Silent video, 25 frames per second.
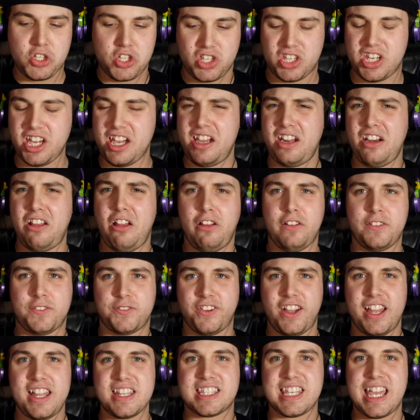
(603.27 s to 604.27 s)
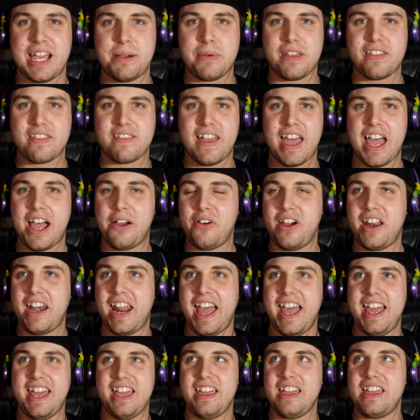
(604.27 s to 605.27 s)
Good old fun time with that one.
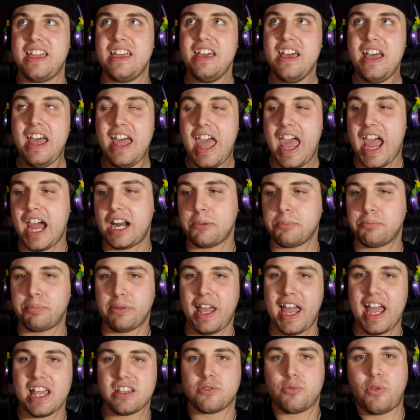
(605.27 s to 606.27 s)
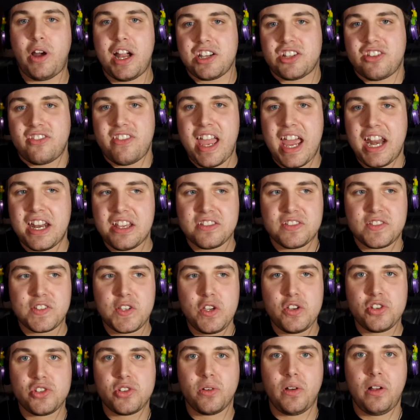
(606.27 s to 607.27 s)
I had a blast watching that as
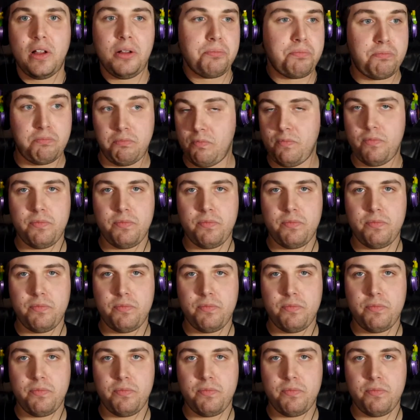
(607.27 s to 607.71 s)
usual.